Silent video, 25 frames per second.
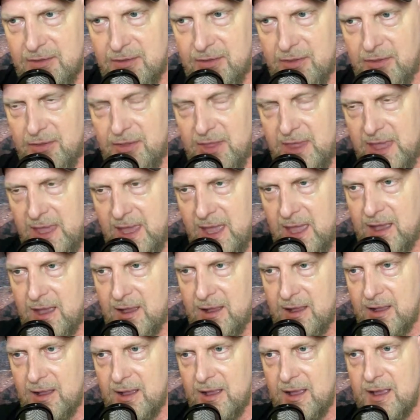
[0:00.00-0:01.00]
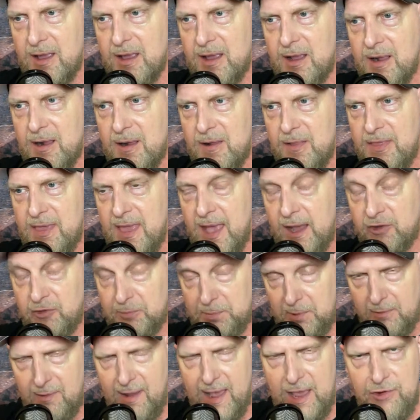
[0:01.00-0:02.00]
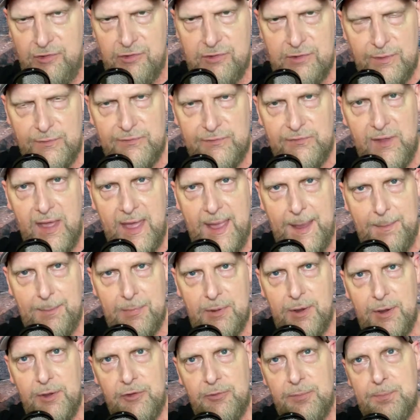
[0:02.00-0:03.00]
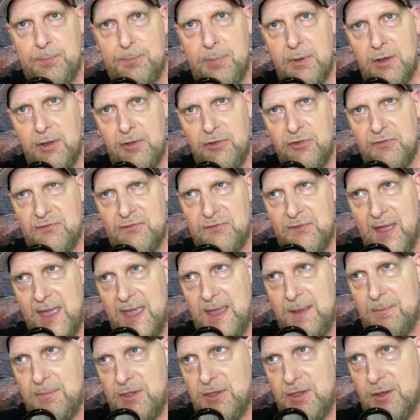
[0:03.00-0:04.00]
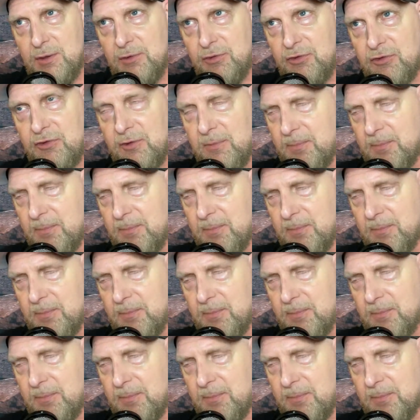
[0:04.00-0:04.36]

the exploration of fame, because fame used to